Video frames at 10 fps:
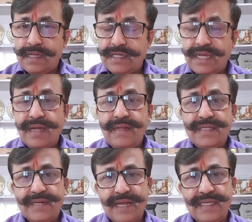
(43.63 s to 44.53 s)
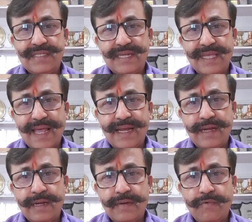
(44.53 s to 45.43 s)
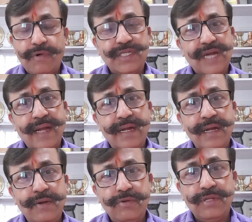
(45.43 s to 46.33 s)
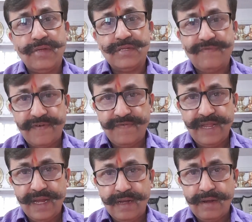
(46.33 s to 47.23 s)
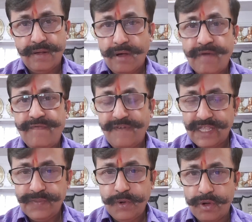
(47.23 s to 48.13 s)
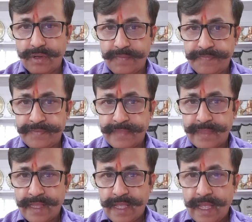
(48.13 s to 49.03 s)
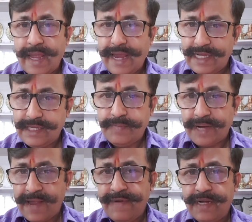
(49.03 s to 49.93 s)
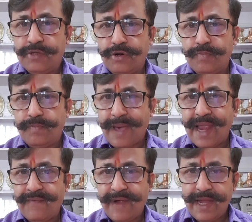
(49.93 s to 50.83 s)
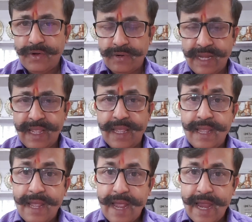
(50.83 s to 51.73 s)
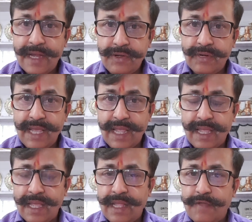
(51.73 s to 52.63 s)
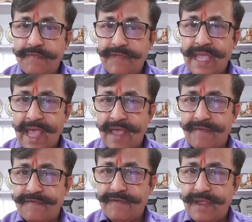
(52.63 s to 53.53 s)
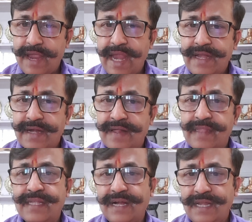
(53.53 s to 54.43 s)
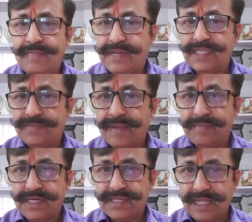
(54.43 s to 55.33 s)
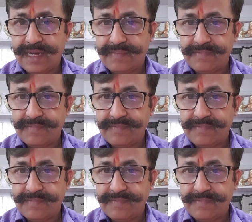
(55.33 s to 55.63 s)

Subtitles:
Generous, Gracious, and Gallant was started in 2015 on Facebook. It's a private group by invite only, and today we have 830 plus members there.